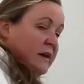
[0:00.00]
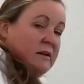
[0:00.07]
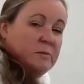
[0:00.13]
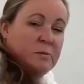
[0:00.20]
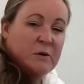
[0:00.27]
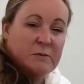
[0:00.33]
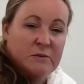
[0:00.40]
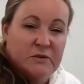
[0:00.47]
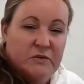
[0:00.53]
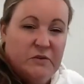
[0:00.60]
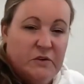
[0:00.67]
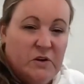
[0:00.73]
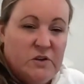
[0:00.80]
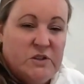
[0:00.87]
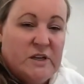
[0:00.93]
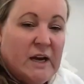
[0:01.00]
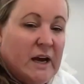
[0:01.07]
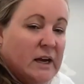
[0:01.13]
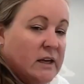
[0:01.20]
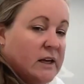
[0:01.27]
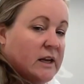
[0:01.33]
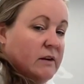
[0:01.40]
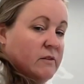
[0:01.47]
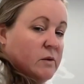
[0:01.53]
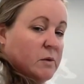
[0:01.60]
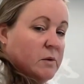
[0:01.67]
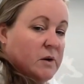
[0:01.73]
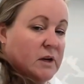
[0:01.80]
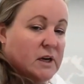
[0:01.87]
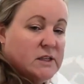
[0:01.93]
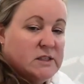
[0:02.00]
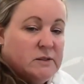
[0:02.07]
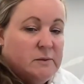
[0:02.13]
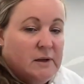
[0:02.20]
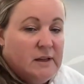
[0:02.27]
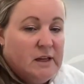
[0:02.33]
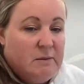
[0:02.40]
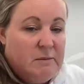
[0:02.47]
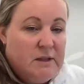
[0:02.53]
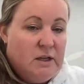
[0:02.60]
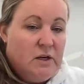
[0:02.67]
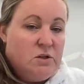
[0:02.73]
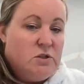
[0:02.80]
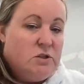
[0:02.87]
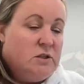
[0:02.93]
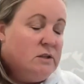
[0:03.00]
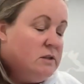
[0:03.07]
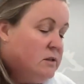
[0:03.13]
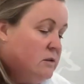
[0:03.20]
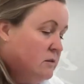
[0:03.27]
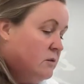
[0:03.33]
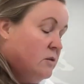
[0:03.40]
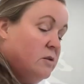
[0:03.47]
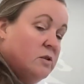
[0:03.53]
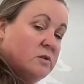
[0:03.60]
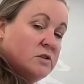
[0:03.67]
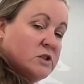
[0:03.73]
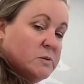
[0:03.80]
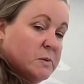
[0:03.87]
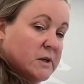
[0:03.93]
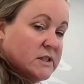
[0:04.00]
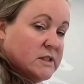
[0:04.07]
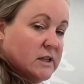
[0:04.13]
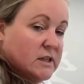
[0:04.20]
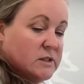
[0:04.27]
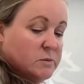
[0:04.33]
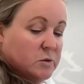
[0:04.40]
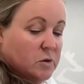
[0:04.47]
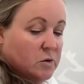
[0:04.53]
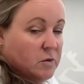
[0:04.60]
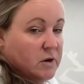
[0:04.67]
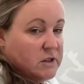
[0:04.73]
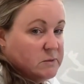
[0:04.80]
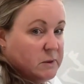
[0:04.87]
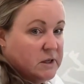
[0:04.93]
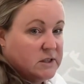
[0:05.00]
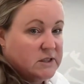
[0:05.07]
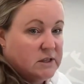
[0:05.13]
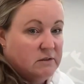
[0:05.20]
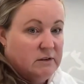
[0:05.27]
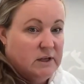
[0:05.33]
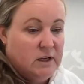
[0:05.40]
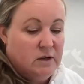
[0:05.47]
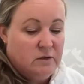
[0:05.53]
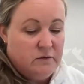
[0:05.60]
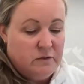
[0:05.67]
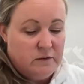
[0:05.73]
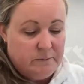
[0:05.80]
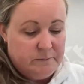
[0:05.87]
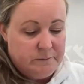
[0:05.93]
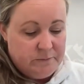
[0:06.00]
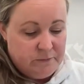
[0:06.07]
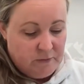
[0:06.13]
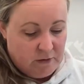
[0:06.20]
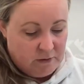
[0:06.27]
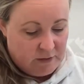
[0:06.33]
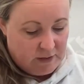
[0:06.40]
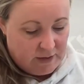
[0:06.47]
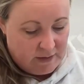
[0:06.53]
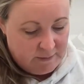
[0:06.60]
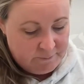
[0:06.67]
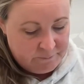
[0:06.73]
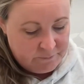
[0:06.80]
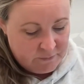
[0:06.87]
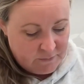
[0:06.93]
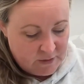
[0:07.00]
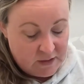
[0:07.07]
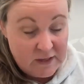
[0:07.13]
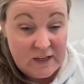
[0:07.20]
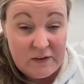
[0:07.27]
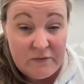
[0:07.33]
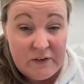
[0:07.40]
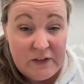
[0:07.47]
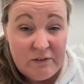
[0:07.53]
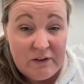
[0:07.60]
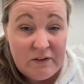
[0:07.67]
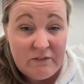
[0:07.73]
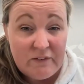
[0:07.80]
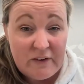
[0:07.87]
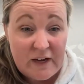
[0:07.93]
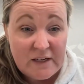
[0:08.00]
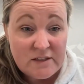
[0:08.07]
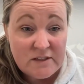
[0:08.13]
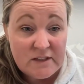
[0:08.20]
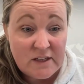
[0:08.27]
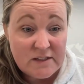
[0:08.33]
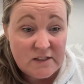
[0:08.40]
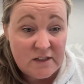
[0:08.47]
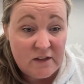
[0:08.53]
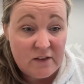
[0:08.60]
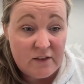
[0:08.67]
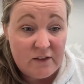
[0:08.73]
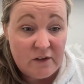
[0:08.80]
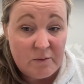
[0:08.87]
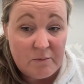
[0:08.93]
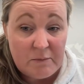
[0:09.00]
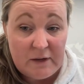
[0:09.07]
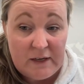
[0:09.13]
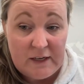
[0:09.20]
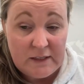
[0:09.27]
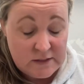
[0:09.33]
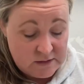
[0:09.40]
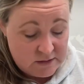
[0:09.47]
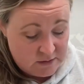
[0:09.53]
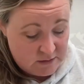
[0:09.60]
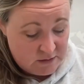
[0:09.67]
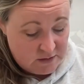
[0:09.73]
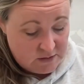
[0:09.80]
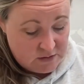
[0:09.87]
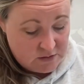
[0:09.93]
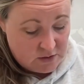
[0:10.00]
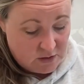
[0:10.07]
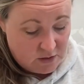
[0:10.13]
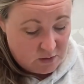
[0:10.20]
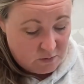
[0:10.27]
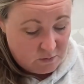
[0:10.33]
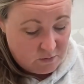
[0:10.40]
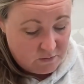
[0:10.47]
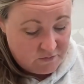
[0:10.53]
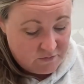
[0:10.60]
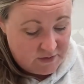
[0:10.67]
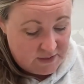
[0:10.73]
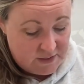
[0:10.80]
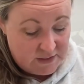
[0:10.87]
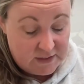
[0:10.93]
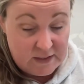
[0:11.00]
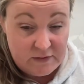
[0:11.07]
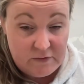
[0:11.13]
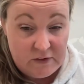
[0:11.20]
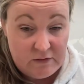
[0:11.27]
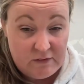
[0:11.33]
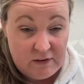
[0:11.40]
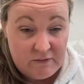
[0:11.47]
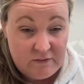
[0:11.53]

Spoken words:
at the bottom of the food chain, and everyone likes to eat them in the ocean, not just because they're small, it's because they're really good for them. Okay, leafy green veg, that's another thing on my list. So feeding leafy green